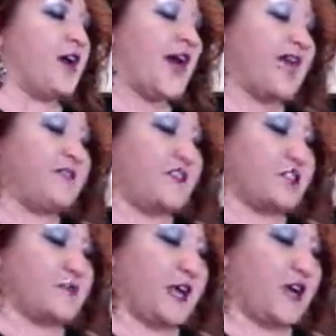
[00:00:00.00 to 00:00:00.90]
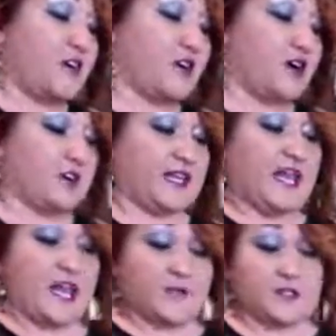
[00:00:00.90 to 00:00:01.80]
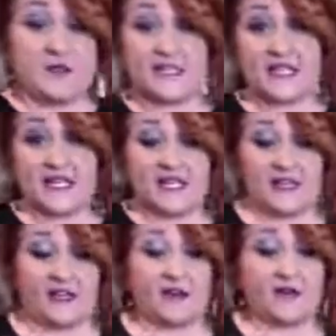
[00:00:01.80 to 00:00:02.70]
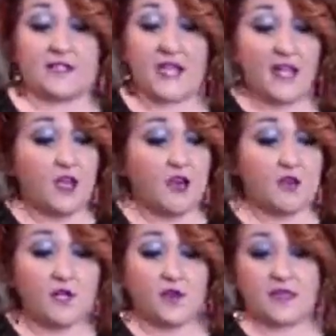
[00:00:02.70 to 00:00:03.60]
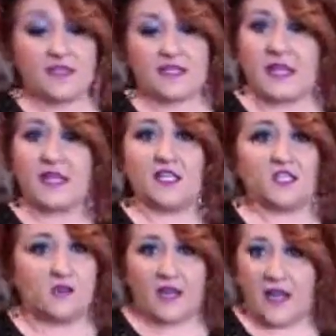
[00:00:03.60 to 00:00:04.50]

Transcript: I had finished my color early, and I happened to be standing there, and I was like, "Oh no, I can do that.